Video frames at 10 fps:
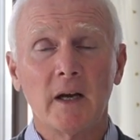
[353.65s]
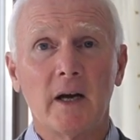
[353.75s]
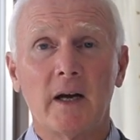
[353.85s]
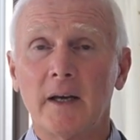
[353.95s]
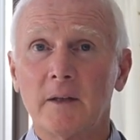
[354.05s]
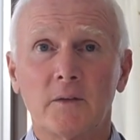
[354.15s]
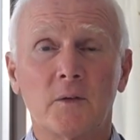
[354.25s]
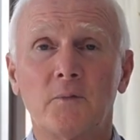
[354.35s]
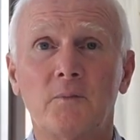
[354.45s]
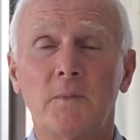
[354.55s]

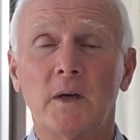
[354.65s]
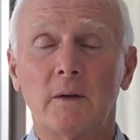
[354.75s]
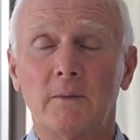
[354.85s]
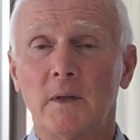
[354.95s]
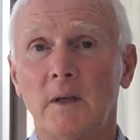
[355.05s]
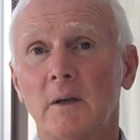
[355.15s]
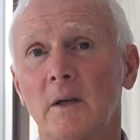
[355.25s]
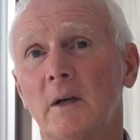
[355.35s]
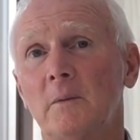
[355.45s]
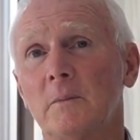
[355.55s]
The
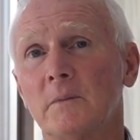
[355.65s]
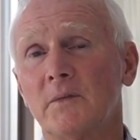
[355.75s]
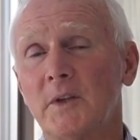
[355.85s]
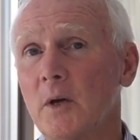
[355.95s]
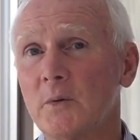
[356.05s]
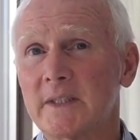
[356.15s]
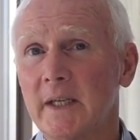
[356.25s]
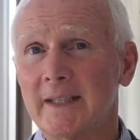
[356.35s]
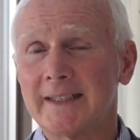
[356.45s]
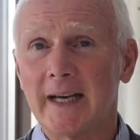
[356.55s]
video was
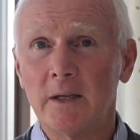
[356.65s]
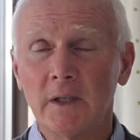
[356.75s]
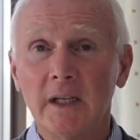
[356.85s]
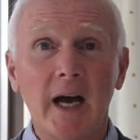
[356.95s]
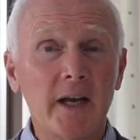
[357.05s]
taken down.